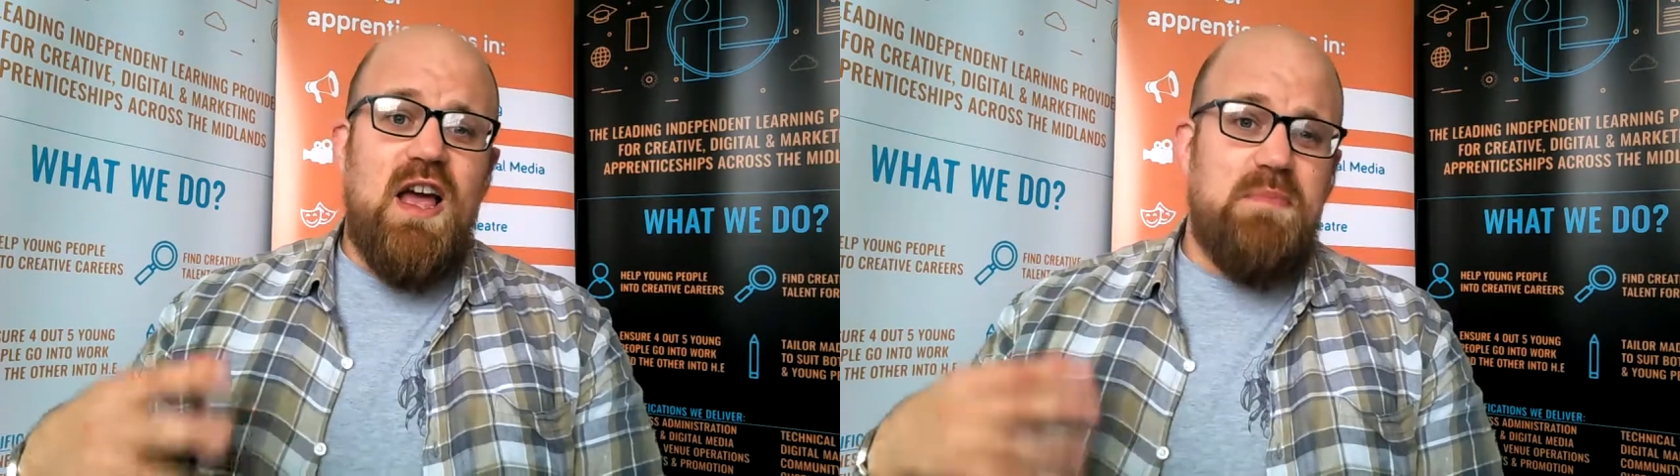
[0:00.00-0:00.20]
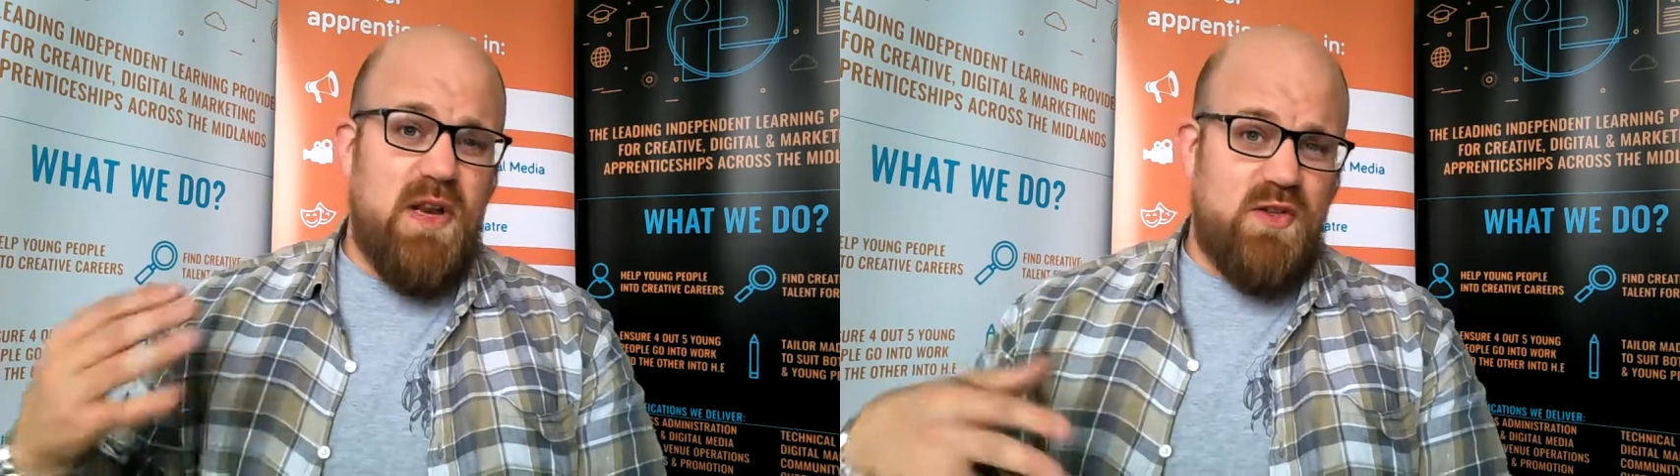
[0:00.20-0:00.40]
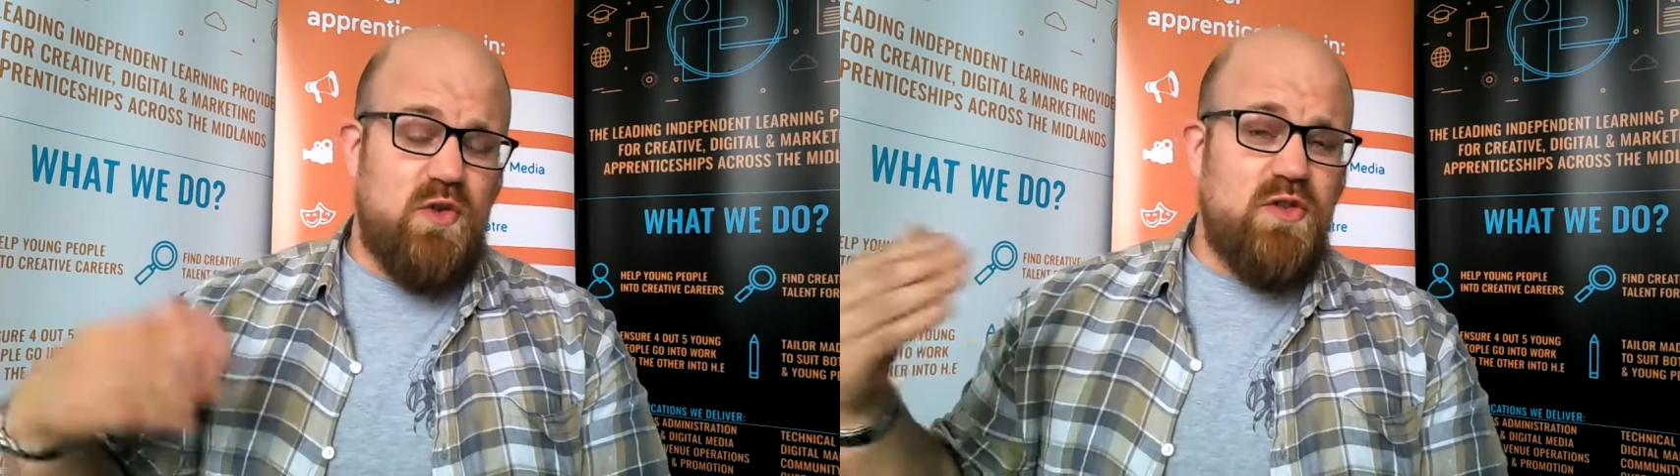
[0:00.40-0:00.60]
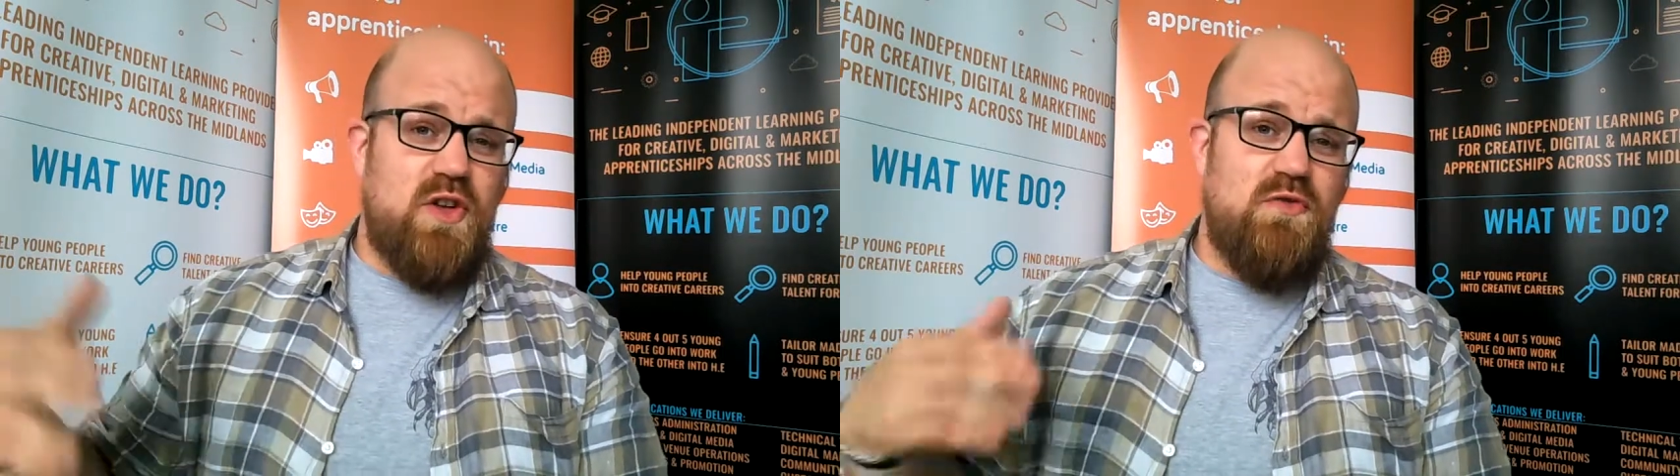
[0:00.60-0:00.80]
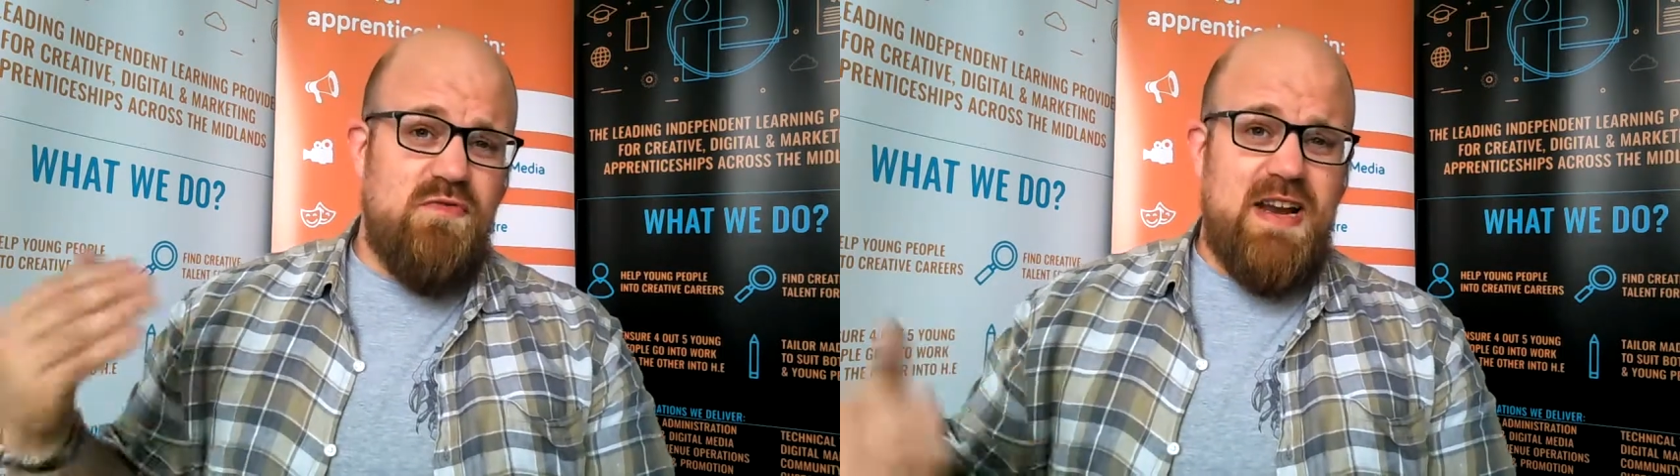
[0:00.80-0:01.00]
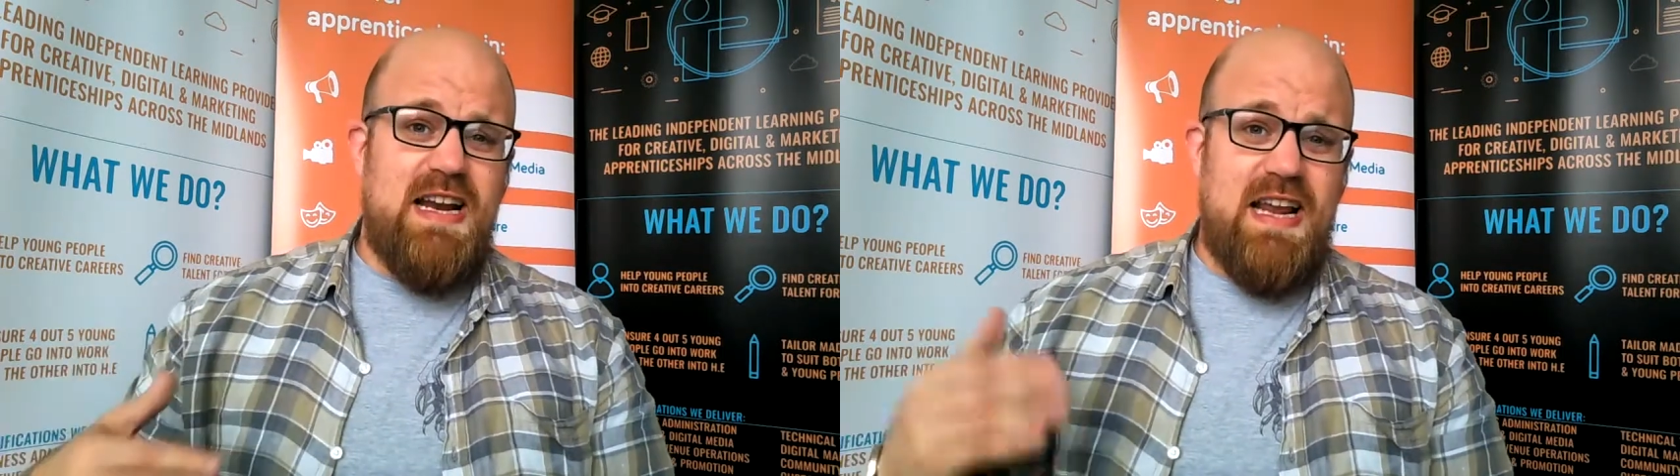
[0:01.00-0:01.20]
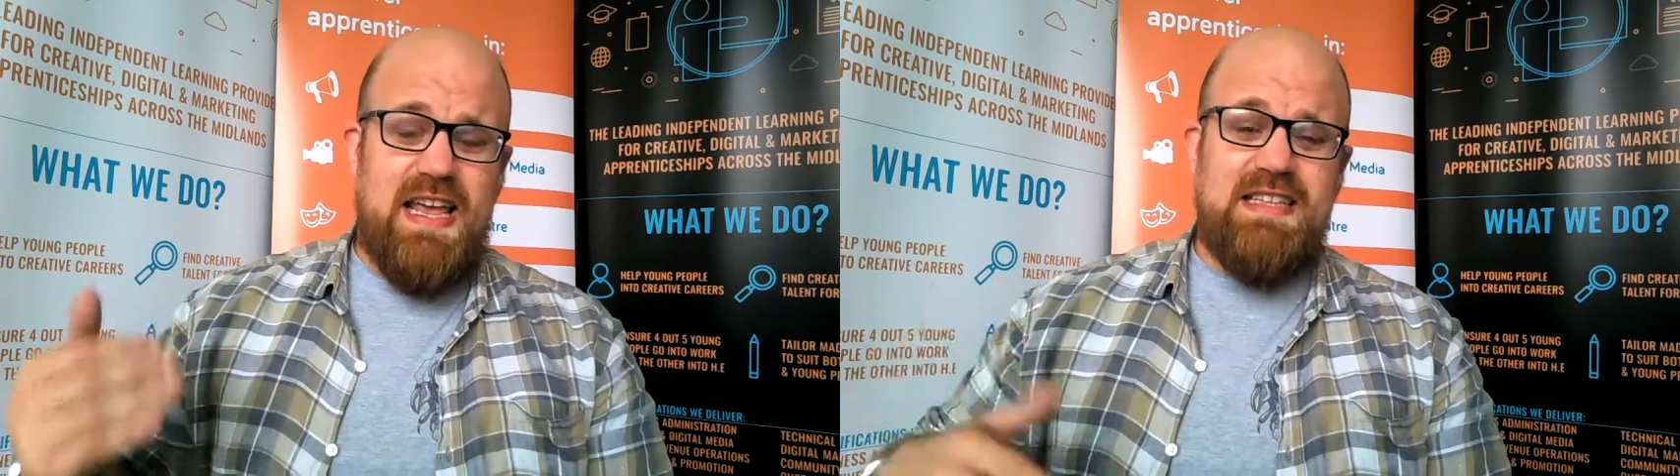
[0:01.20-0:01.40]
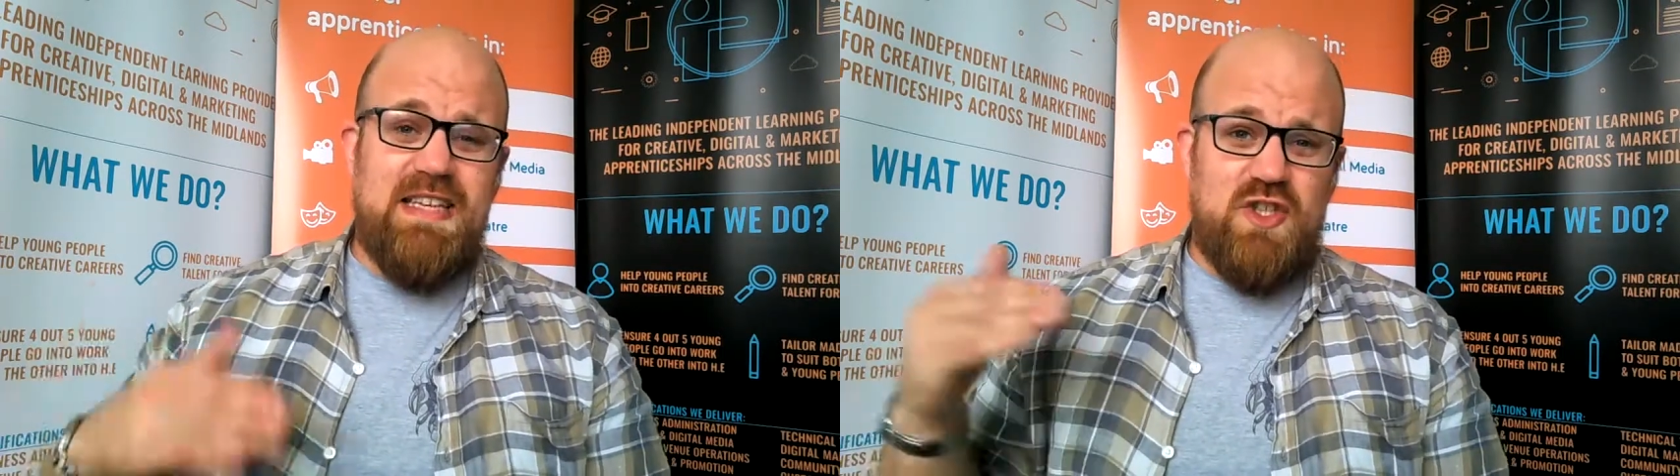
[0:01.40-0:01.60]
but it's also
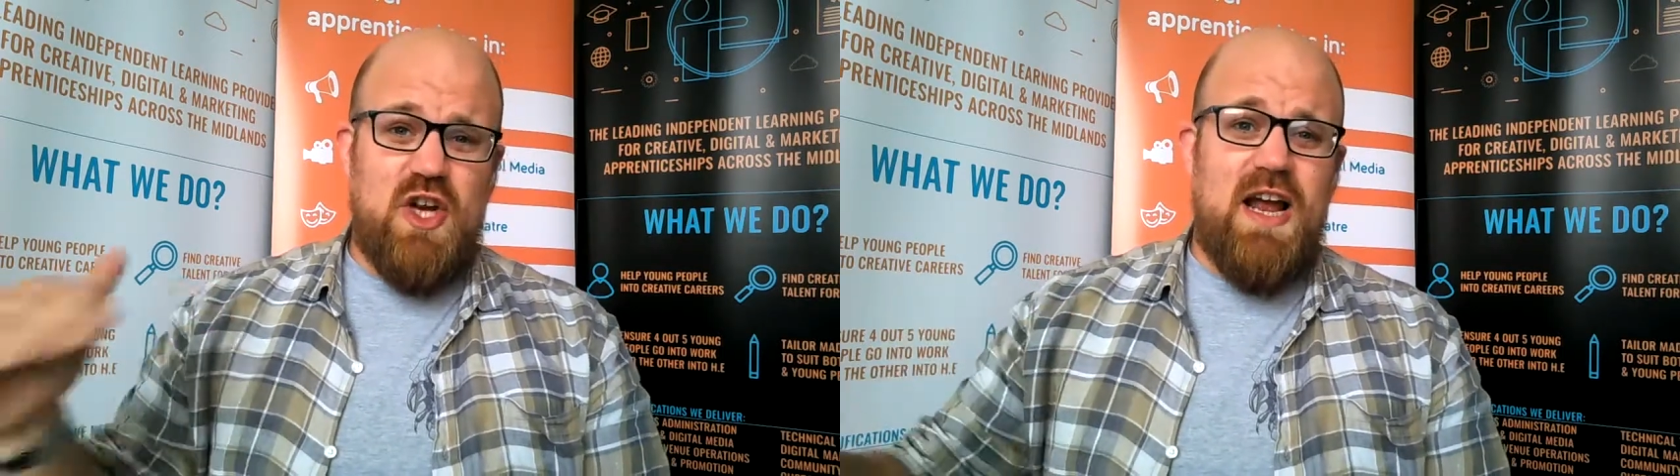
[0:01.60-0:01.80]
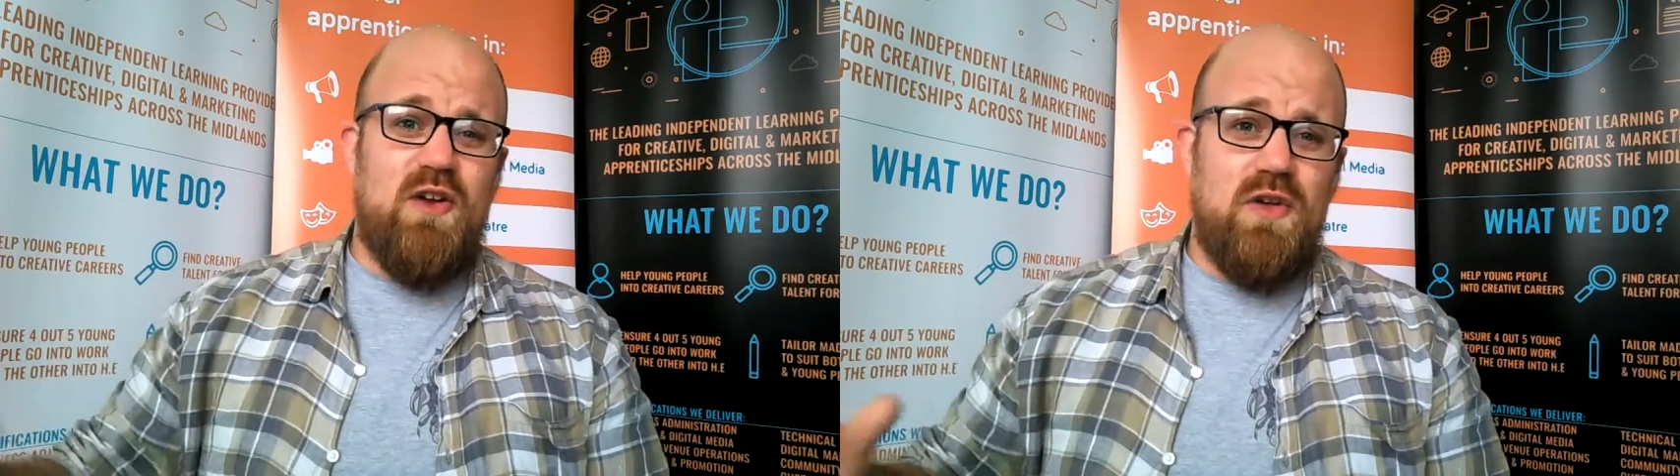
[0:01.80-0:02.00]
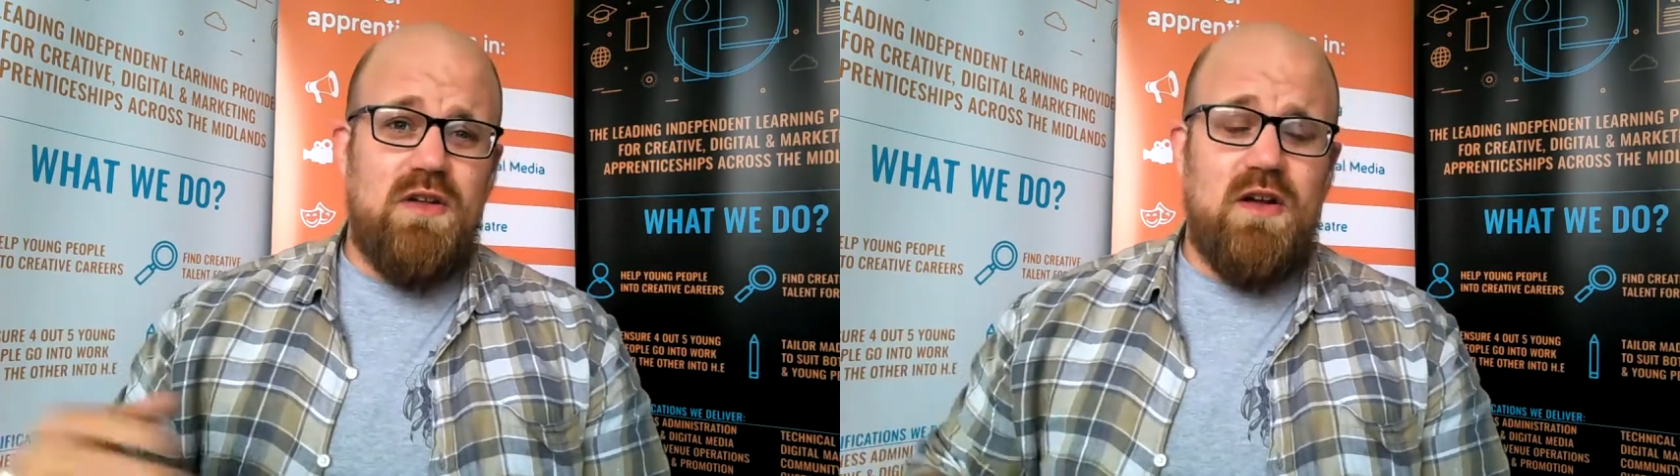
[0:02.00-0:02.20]
it's a channel